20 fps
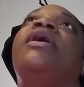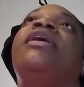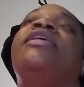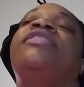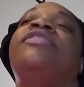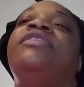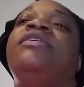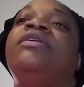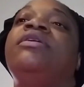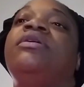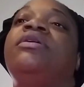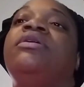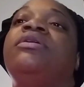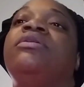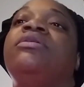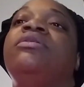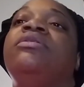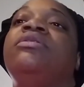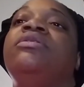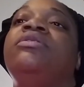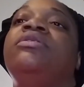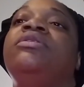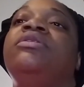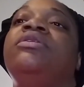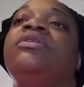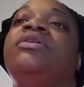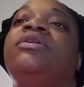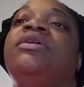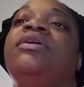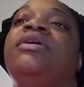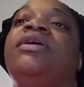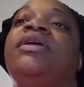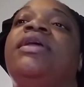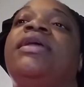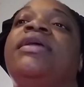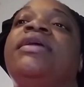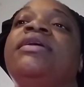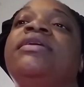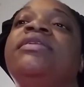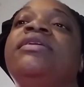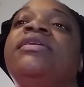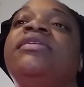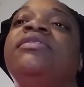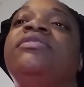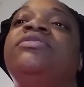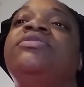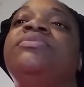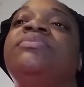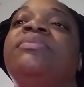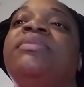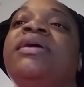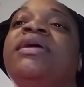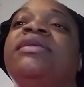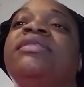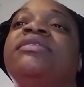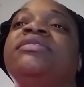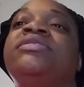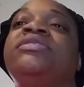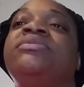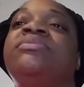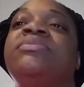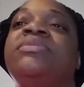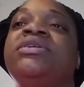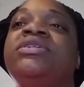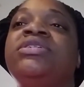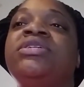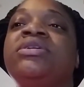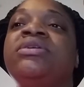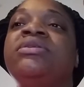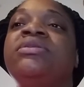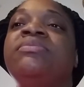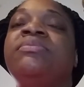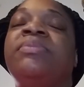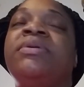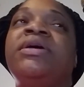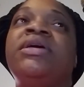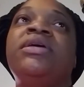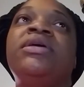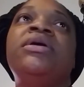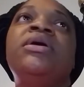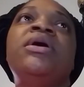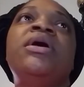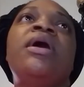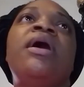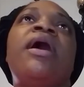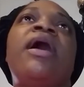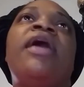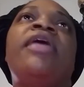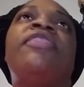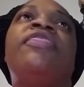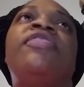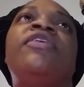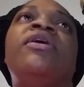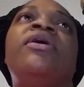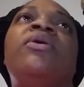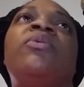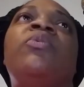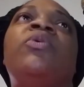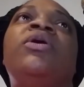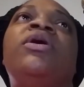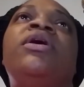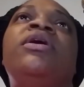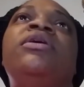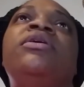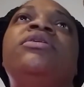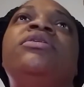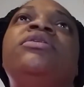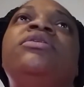think he needed to make the submission, but I think what